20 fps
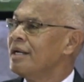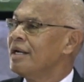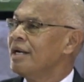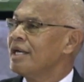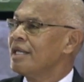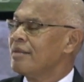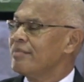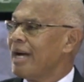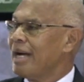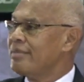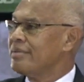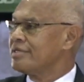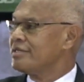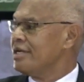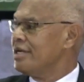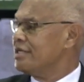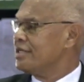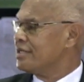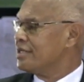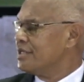The Bible
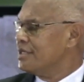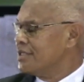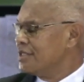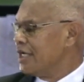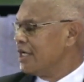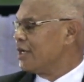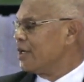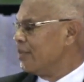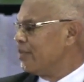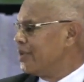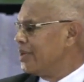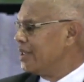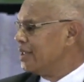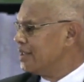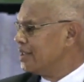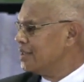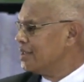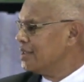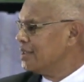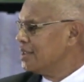says Jacob
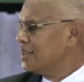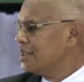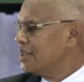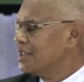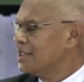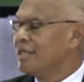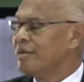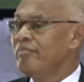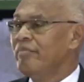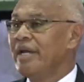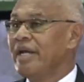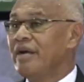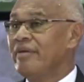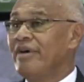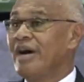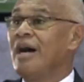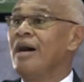made a vow.